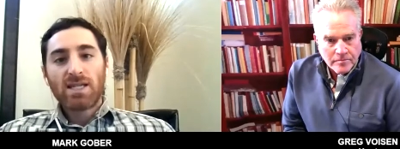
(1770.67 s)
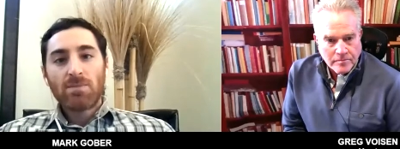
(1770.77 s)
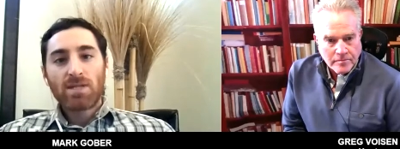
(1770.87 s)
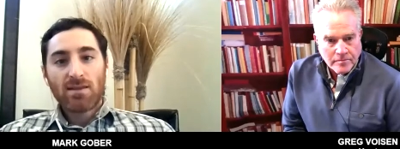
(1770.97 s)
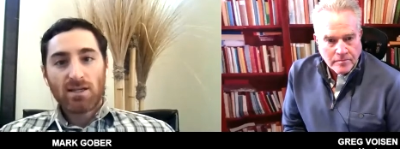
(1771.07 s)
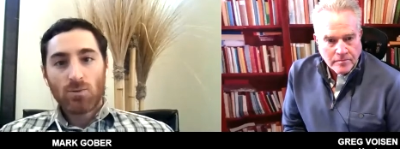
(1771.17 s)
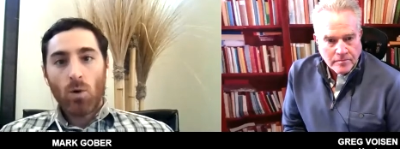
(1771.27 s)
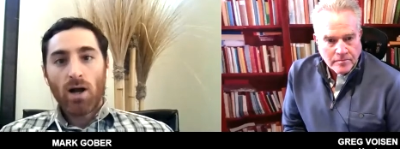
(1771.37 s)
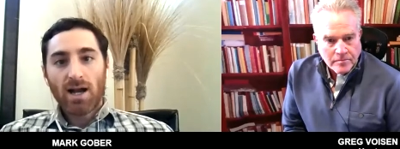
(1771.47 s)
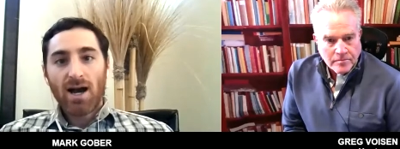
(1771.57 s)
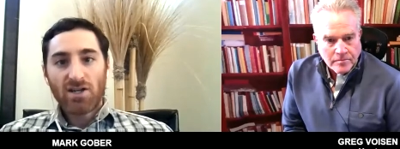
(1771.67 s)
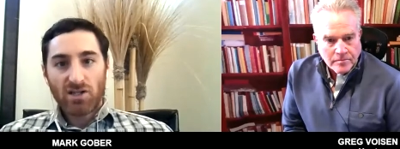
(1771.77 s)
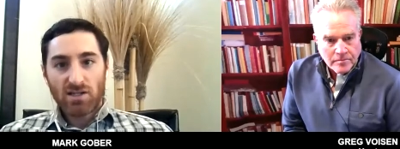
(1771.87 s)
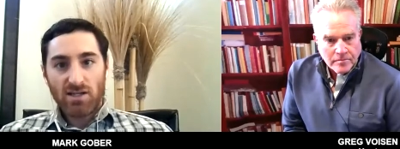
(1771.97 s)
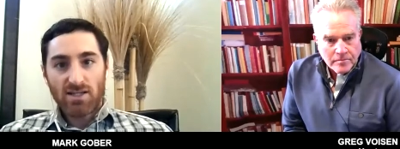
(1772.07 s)
Speaker 1: seems that this one
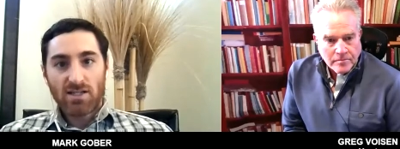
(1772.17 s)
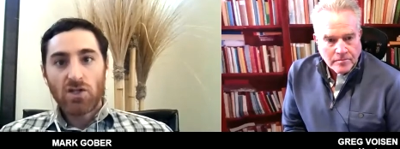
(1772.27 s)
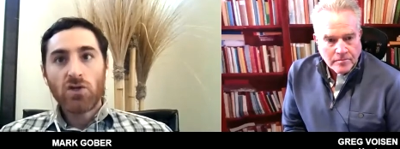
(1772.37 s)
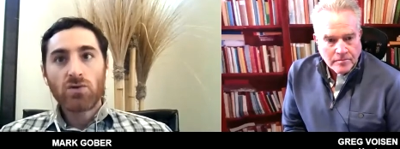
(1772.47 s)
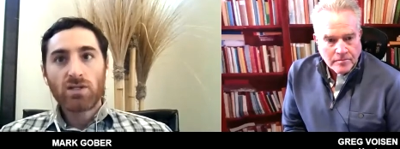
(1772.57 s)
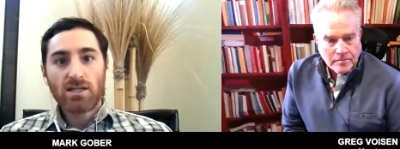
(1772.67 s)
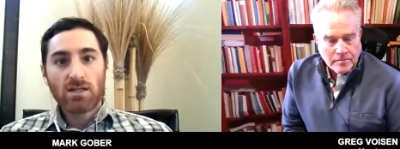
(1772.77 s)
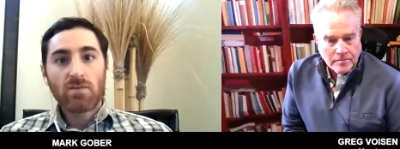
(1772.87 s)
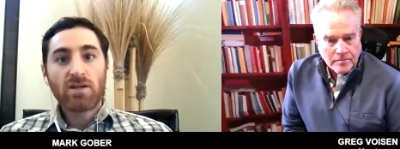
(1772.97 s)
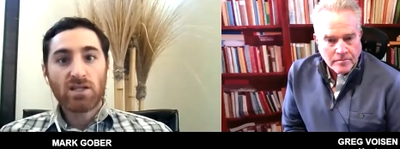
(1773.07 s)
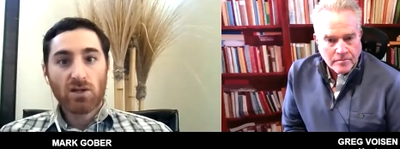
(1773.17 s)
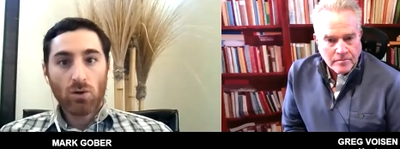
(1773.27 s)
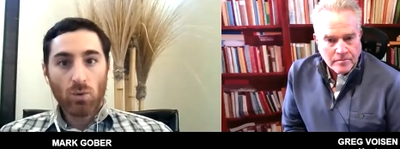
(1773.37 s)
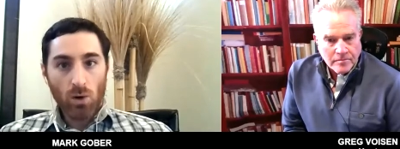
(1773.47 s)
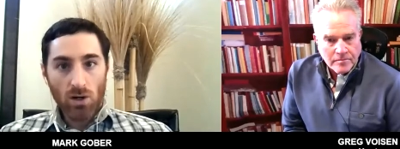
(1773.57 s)
consciousness uses the
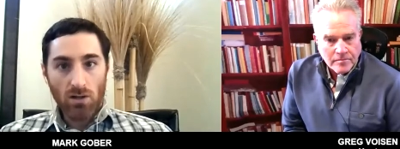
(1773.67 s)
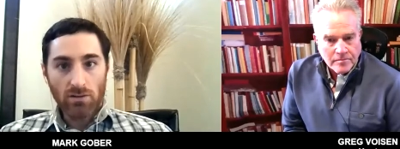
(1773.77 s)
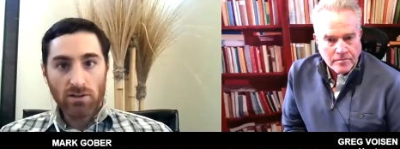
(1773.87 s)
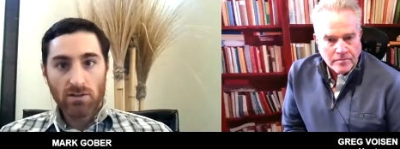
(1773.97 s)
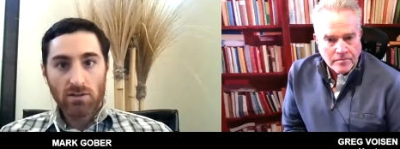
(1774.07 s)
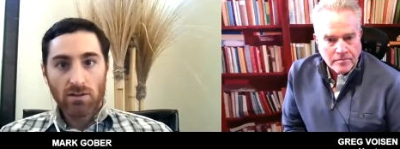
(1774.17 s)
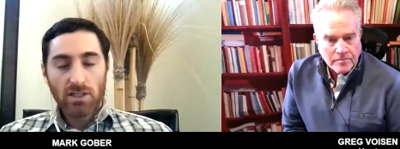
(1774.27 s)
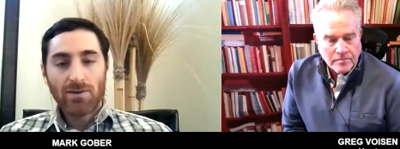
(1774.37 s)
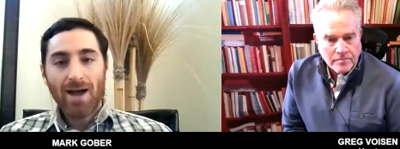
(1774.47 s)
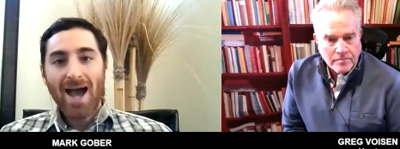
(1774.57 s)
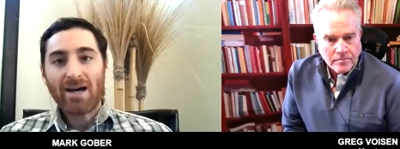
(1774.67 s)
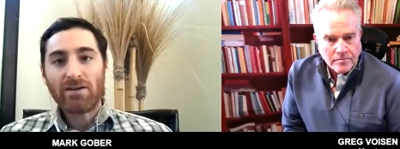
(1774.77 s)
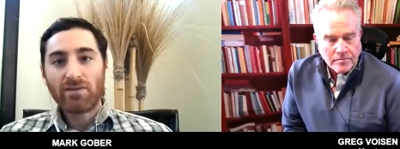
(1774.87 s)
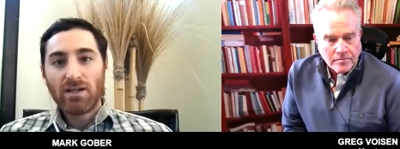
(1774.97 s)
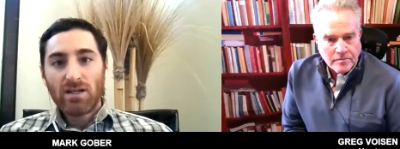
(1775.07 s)
physical world to
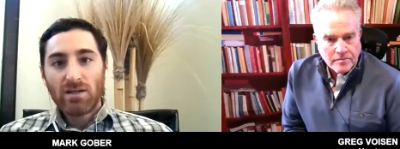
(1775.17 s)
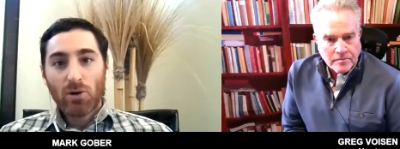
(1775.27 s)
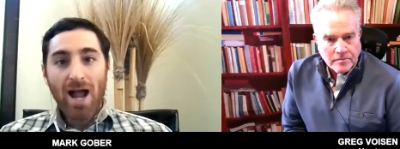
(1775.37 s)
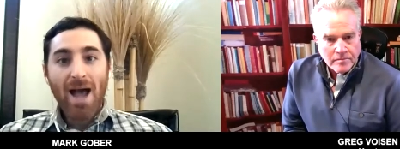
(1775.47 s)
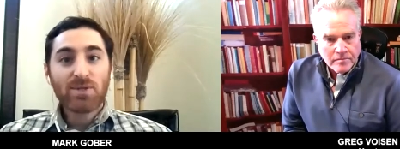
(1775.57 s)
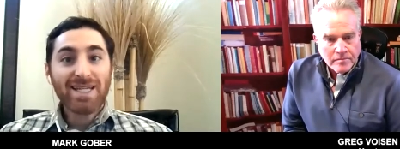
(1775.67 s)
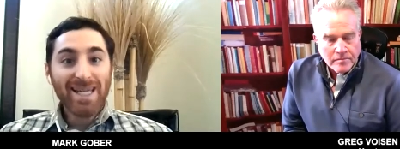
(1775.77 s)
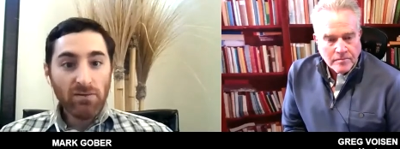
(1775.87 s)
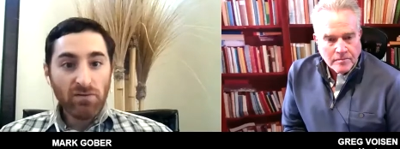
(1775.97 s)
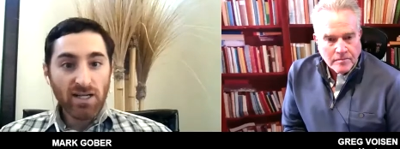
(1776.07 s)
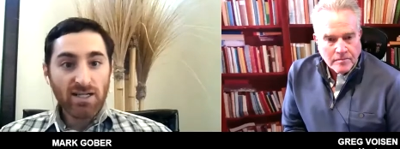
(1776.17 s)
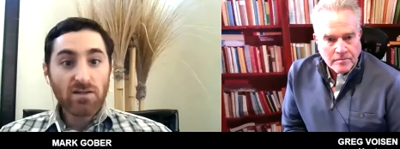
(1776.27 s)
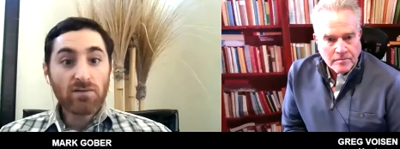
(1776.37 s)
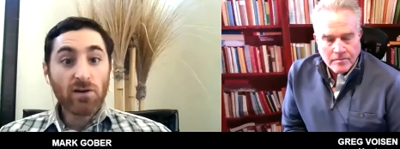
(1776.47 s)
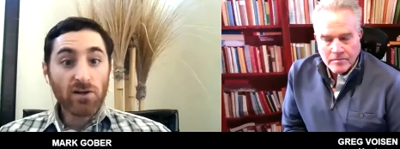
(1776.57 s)
have perhaps an infinite
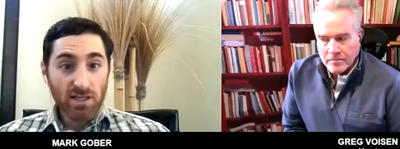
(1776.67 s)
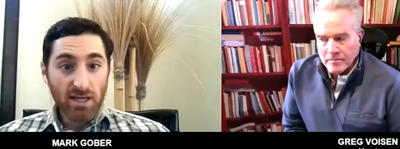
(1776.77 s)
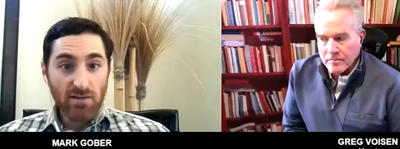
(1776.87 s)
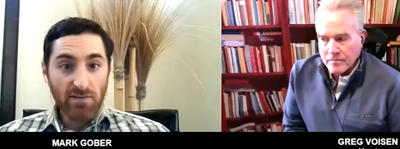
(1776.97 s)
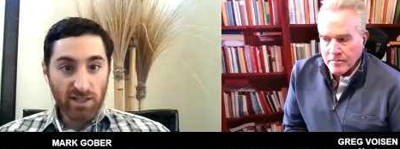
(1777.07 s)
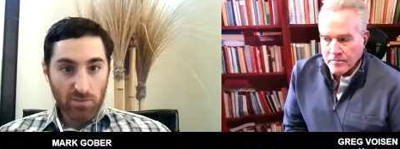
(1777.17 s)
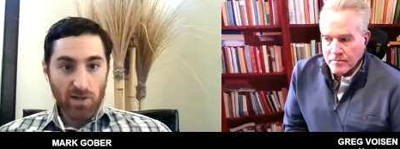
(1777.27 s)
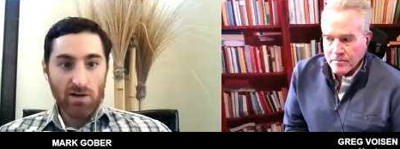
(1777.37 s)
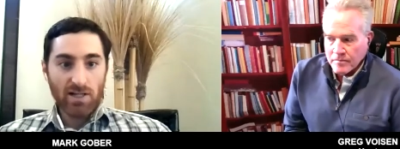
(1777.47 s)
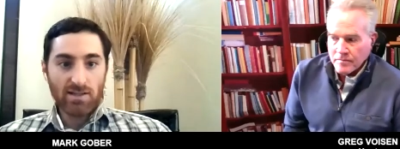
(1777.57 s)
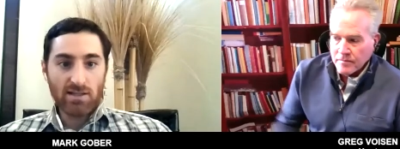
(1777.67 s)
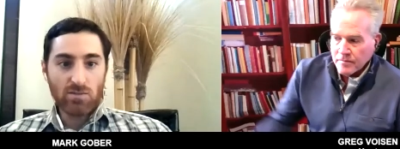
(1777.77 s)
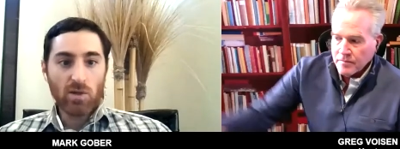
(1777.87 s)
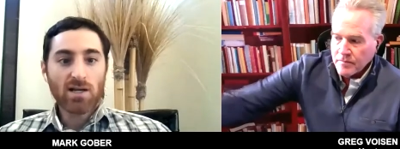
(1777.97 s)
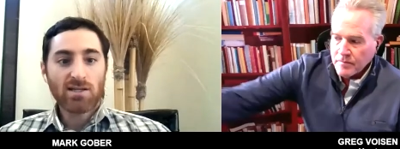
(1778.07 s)
diversity of experiences
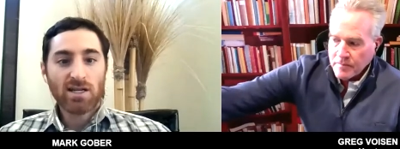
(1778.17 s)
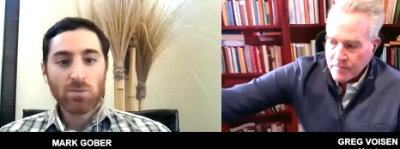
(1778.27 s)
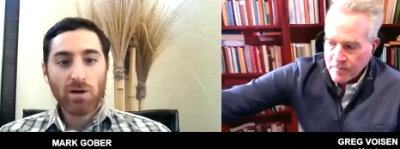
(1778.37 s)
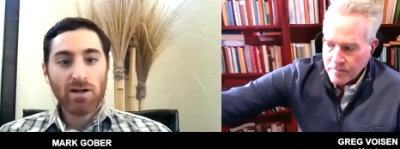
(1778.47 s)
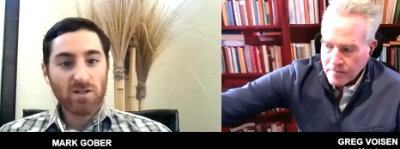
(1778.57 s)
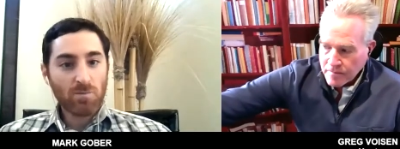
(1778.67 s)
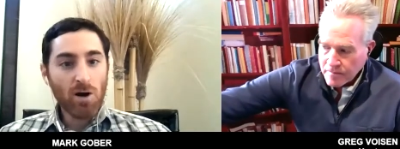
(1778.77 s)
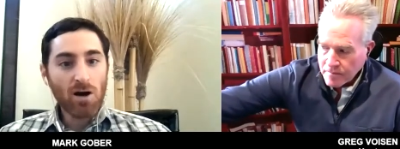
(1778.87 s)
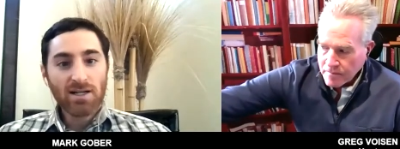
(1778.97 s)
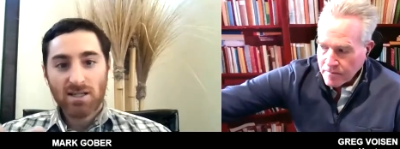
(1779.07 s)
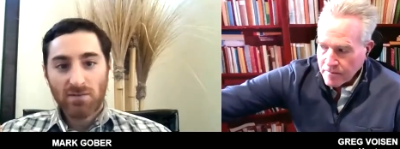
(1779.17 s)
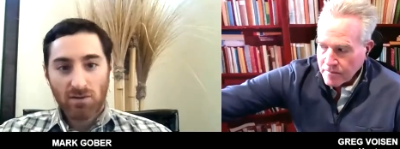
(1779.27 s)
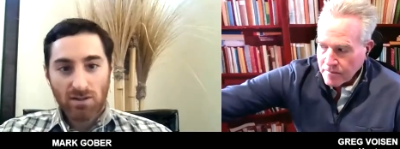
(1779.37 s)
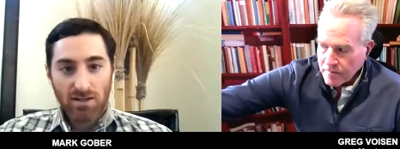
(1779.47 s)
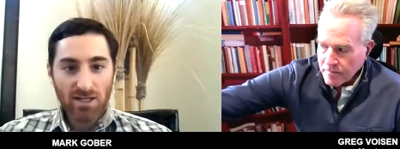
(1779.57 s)
because the experience of Mark is
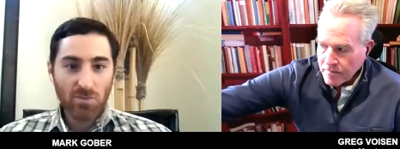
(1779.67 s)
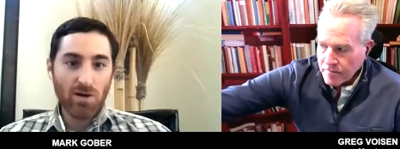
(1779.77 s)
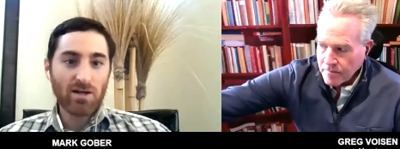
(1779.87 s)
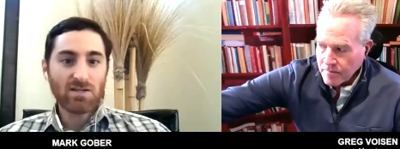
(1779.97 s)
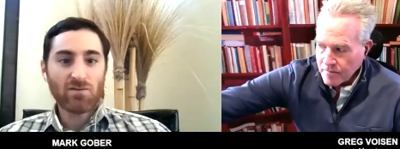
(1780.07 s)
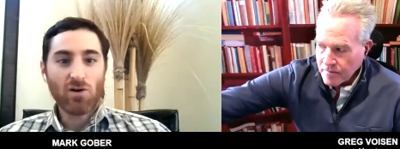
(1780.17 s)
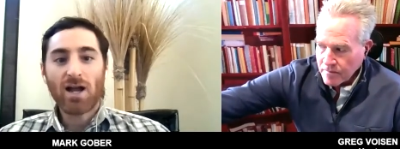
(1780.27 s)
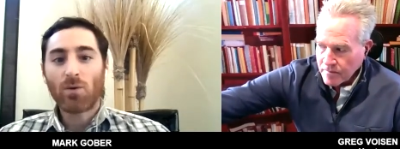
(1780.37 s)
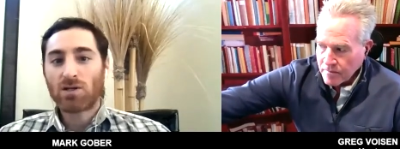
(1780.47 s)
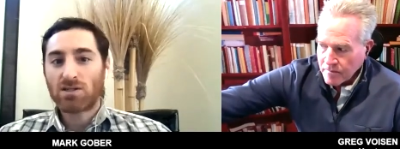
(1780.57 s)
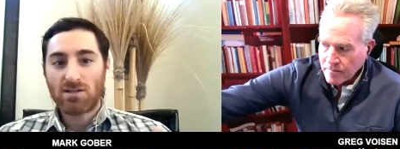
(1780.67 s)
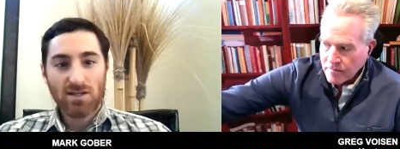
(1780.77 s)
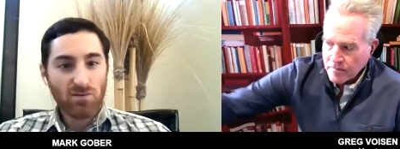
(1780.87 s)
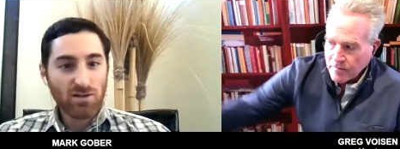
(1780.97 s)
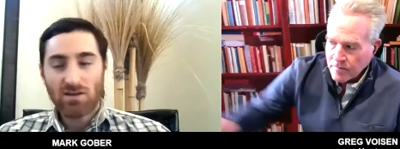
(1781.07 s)
different than the experience of Greg, which is
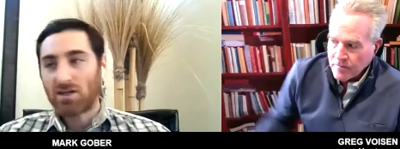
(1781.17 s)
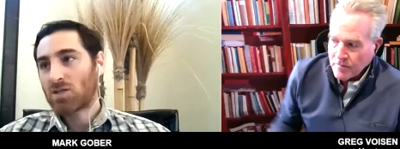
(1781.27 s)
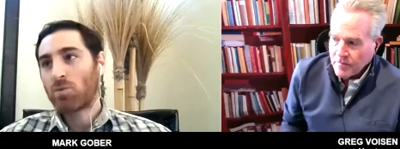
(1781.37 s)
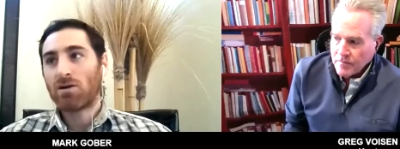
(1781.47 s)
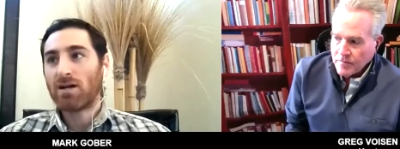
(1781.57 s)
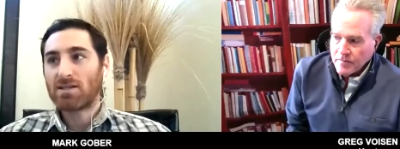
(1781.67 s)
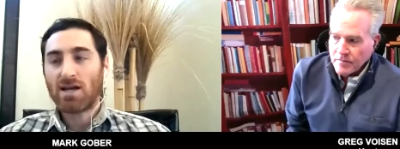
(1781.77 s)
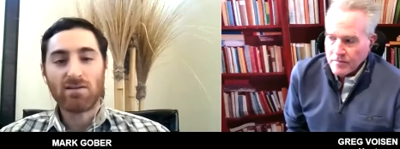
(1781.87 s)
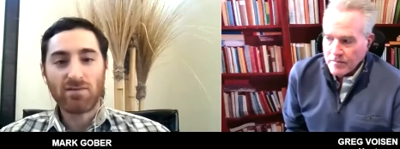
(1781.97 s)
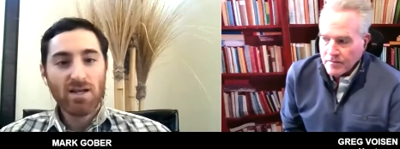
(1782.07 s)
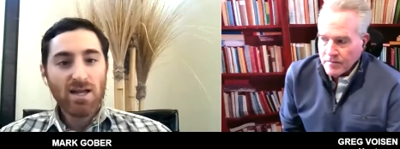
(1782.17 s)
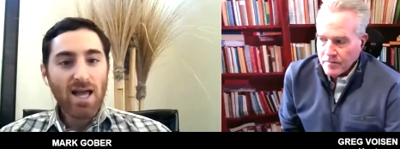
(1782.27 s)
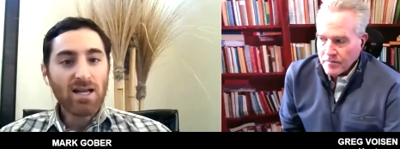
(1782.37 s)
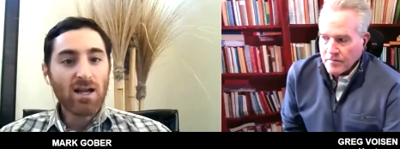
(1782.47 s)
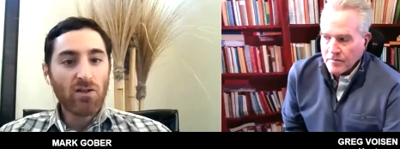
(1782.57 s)
different than the experience of
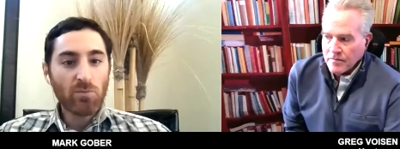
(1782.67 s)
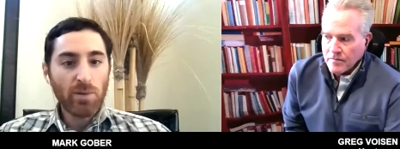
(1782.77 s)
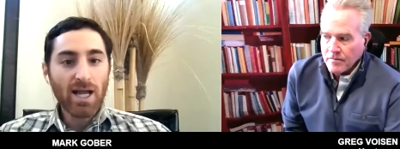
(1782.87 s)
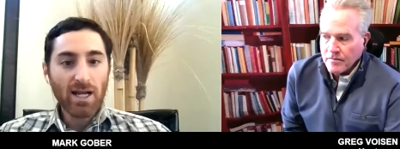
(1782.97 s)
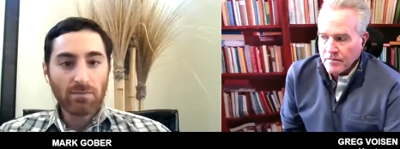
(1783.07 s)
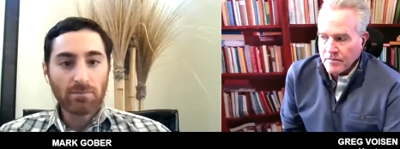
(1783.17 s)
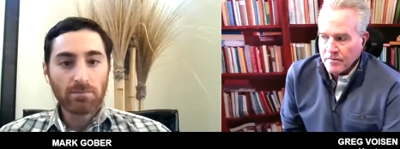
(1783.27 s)
any other being.